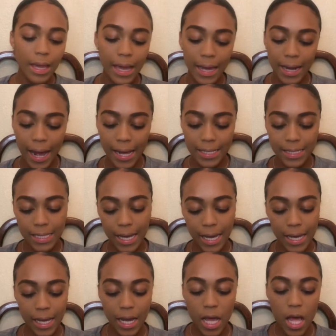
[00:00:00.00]
And I
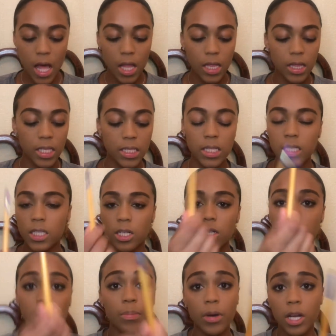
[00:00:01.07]
take, this is
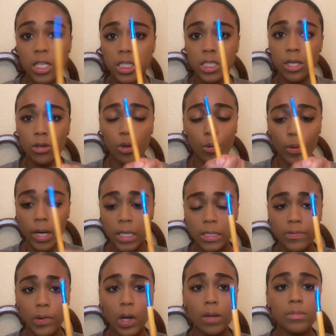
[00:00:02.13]
literally a brush, don't know where
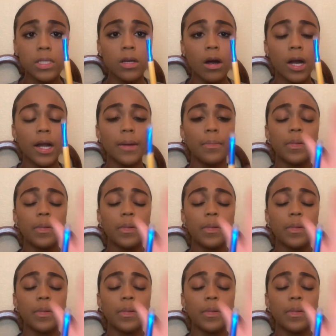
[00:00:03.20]
it's from, sorry,